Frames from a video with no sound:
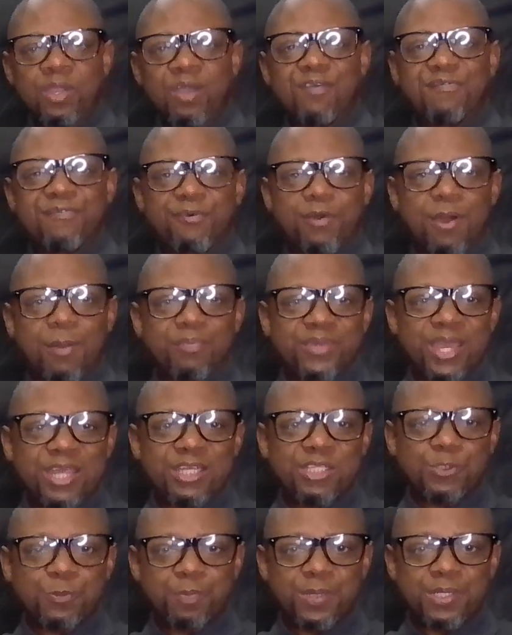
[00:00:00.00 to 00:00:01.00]
from
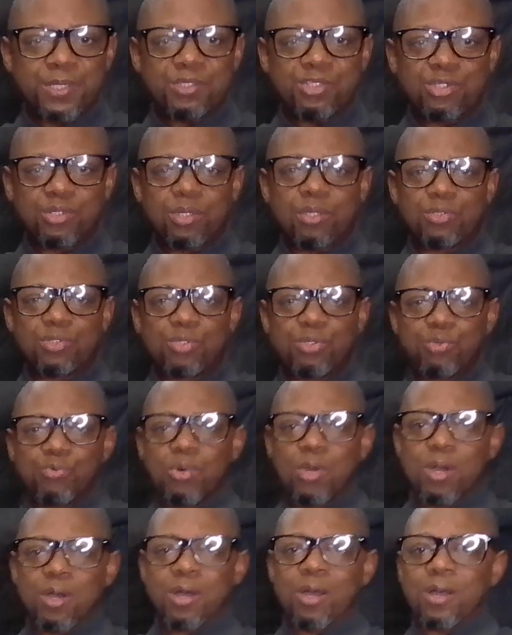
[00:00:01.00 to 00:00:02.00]
that speech
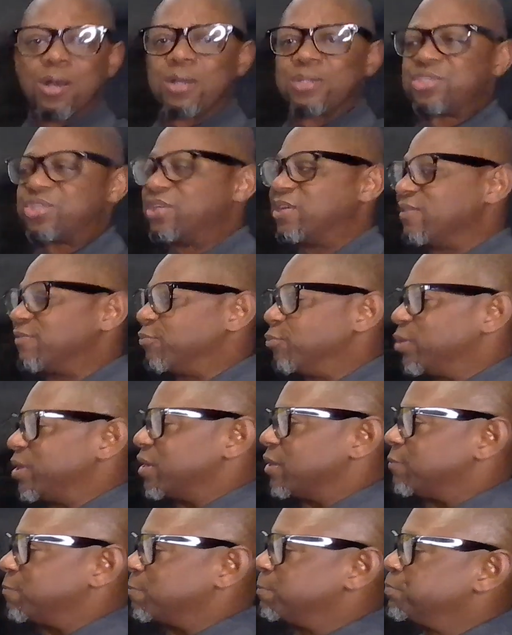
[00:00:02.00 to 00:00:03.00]
to see if we
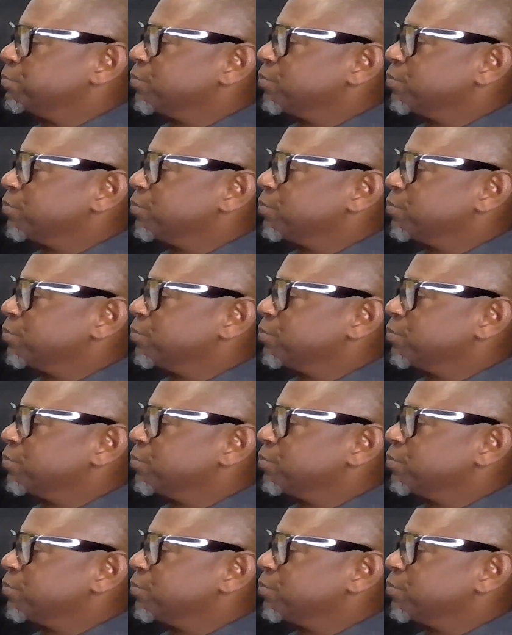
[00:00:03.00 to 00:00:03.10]
can